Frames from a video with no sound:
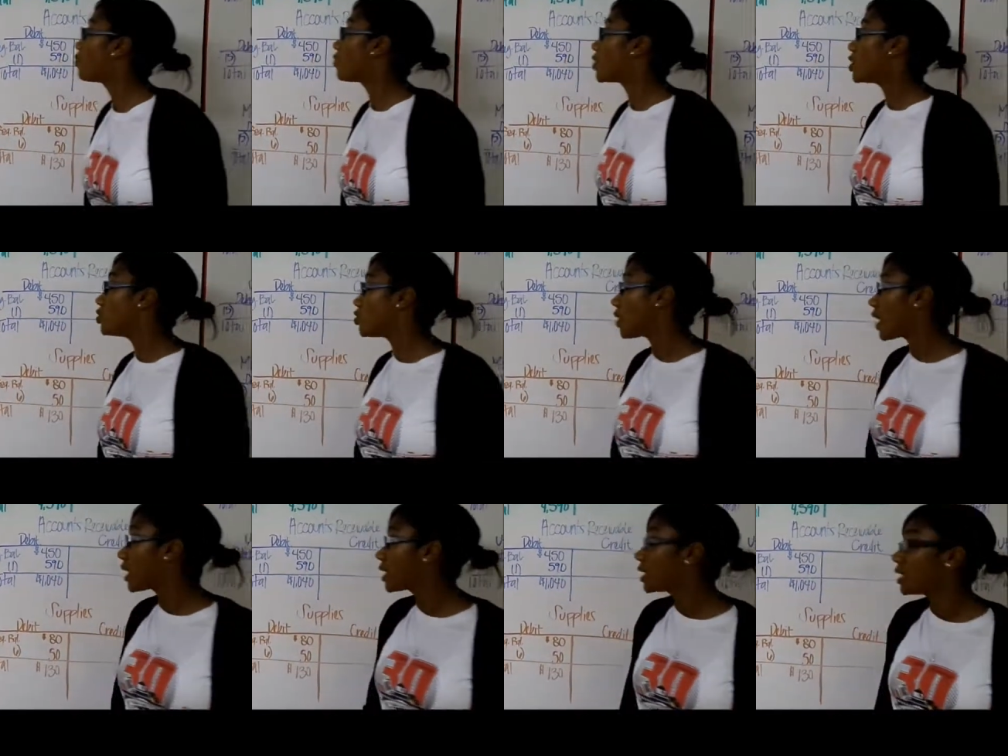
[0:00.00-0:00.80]
for
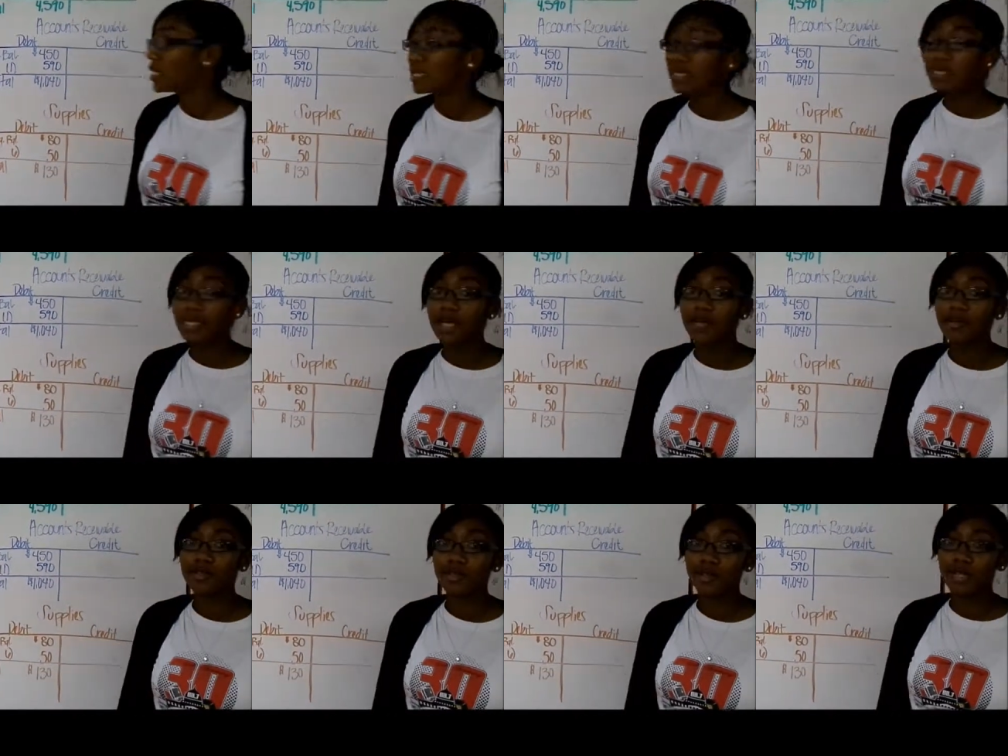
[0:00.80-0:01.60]
dry cleaning
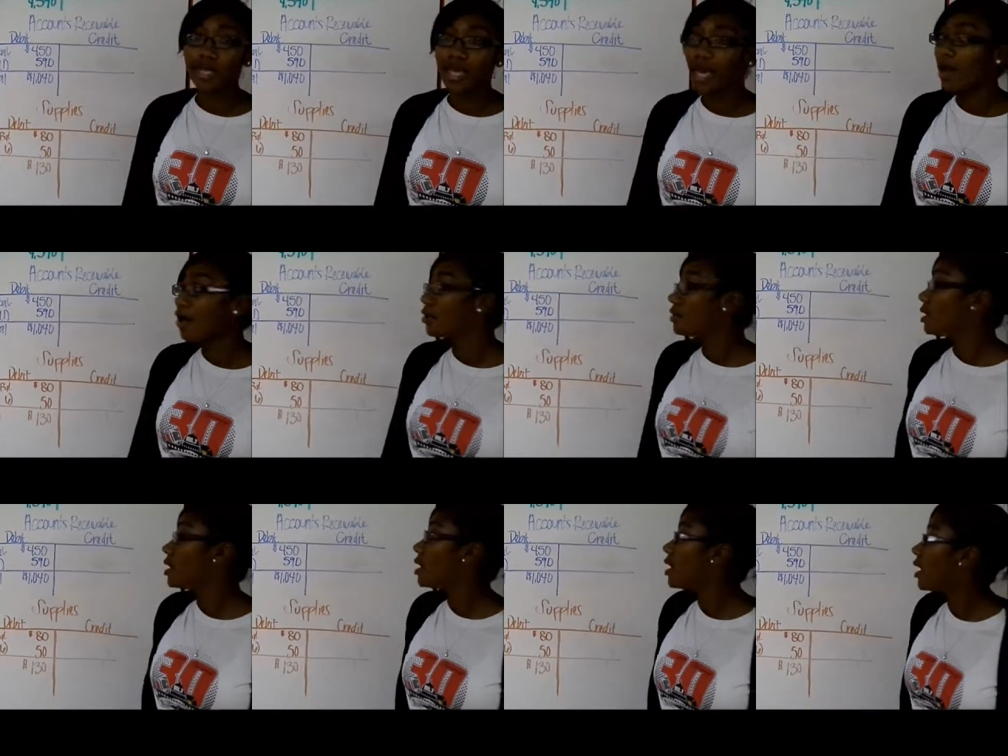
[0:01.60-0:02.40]
sales on account,
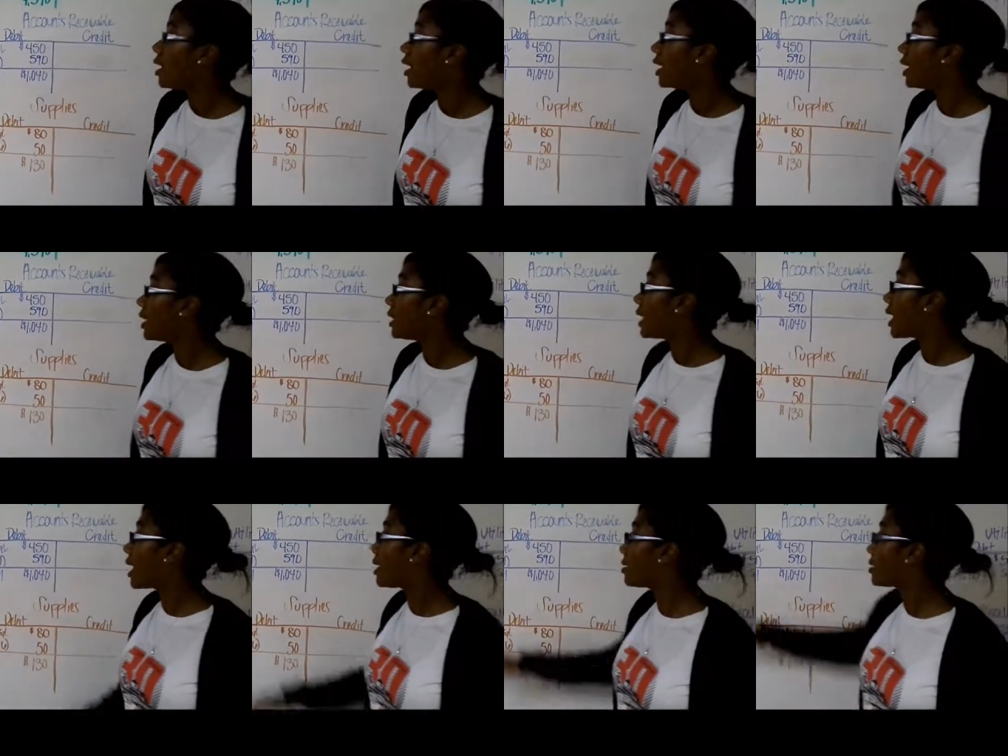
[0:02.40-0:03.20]
and
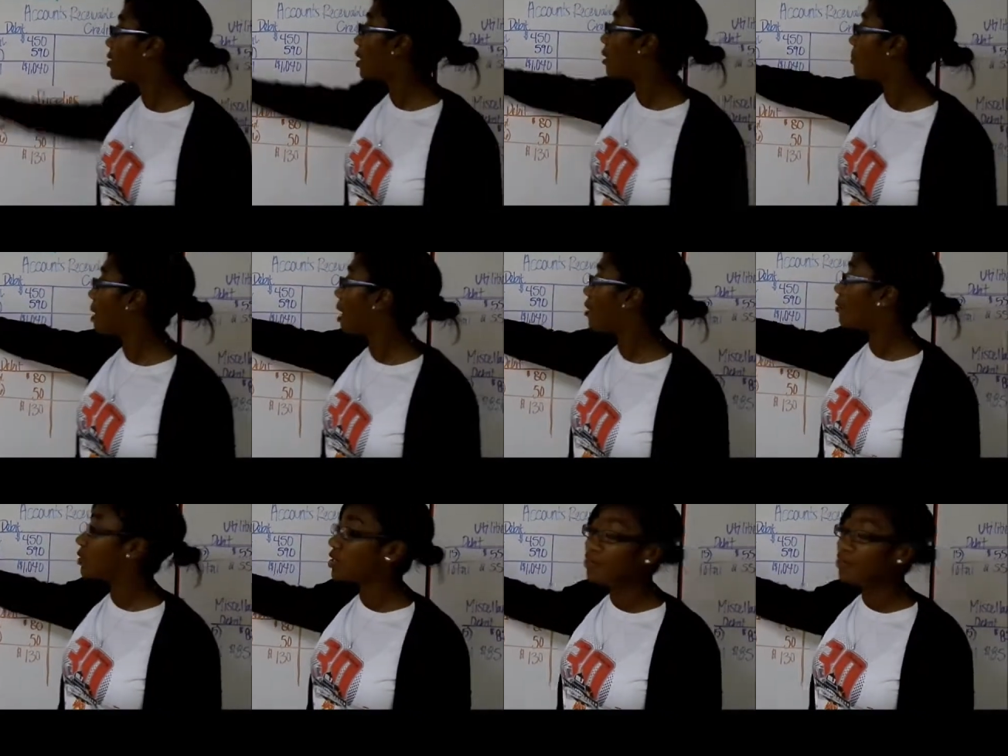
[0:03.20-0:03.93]
that amount was